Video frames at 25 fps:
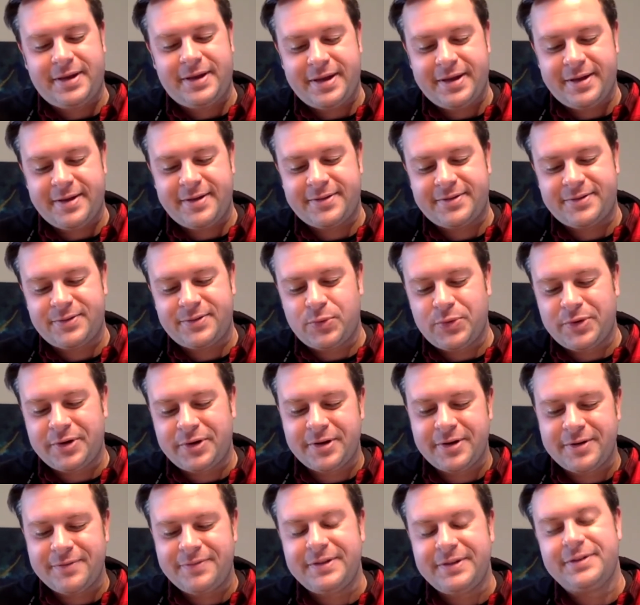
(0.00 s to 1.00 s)
as the winner
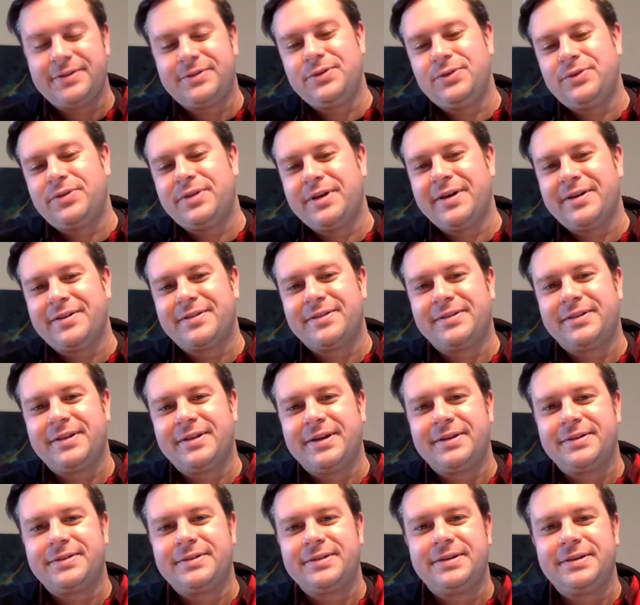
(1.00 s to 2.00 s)
of the
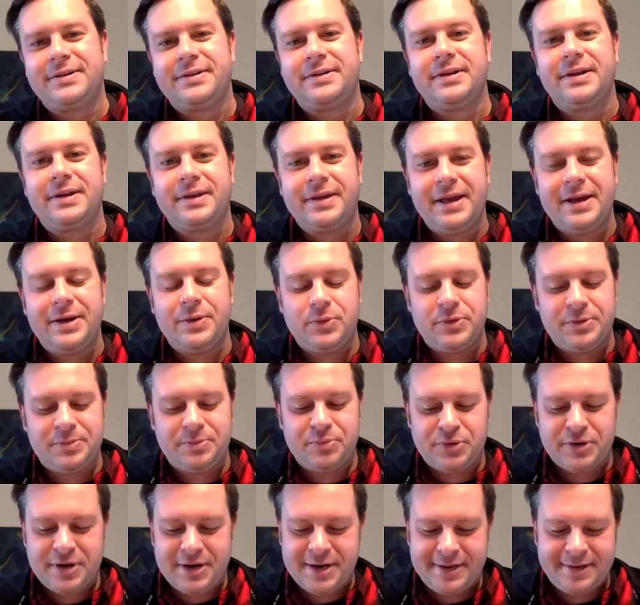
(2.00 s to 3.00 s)
2019 Gatewood
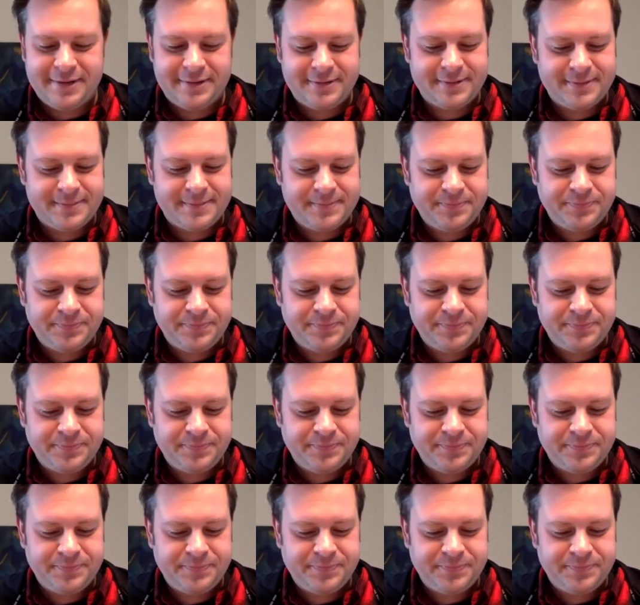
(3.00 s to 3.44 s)
Prize.